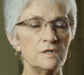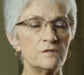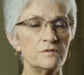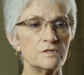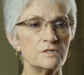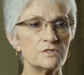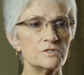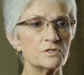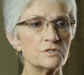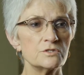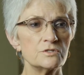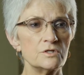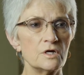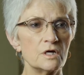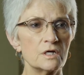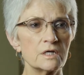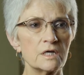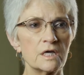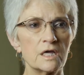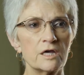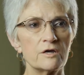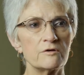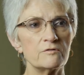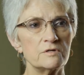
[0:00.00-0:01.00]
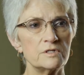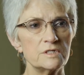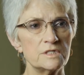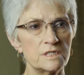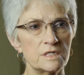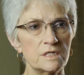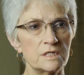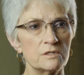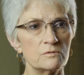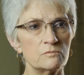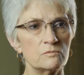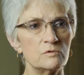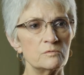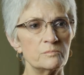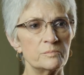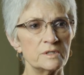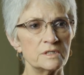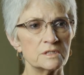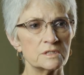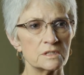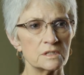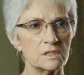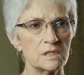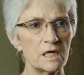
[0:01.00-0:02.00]
This is not a guarantee it will
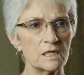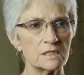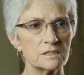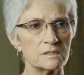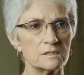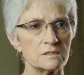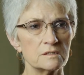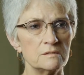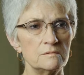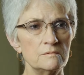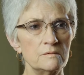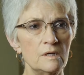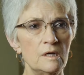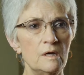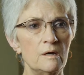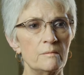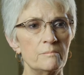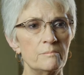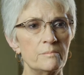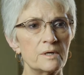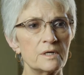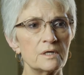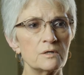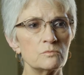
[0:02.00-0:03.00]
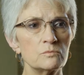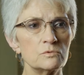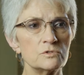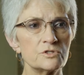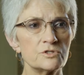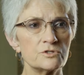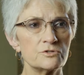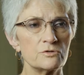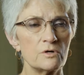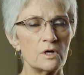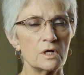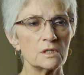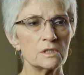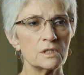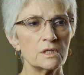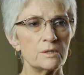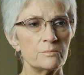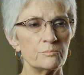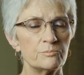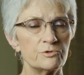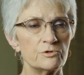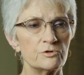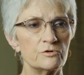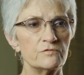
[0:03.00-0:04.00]
be selected, but it will strongly
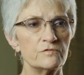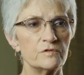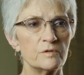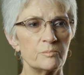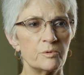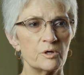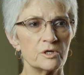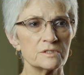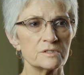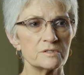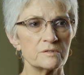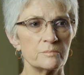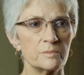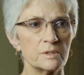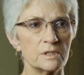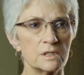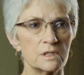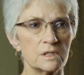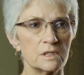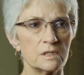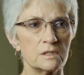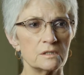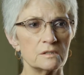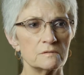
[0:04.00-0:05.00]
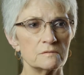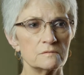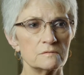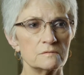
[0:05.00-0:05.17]
improve the possibility.